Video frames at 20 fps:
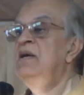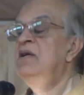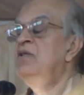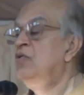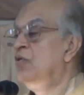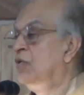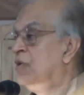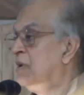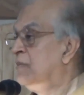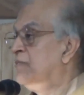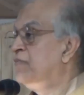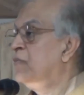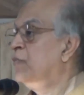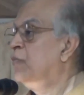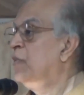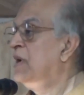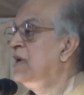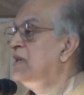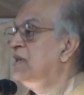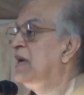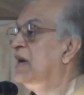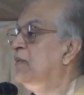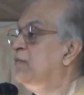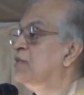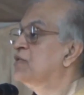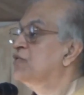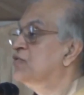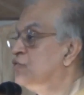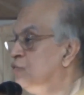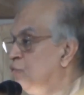in Europe, where that
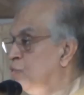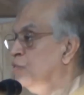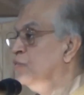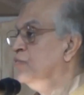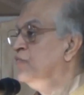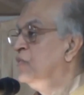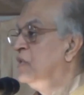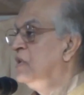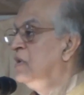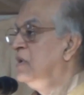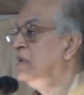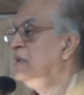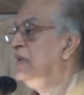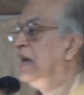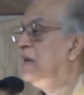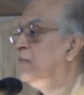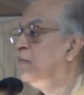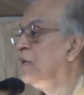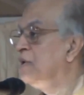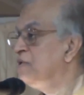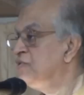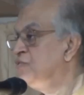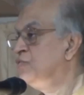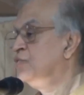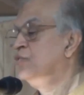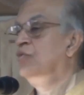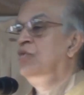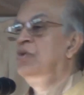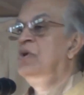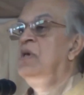was true. That was
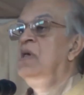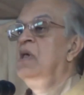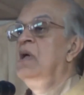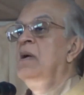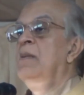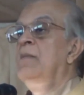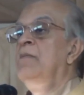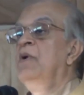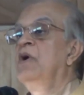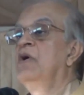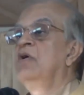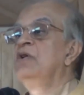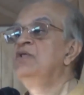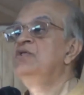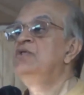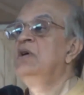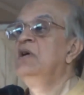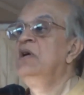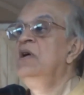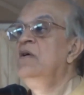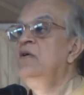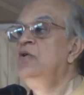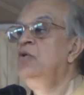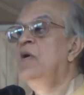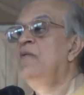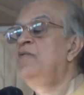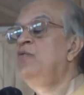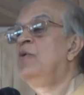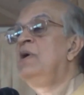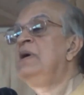true. Because you
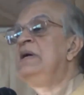have to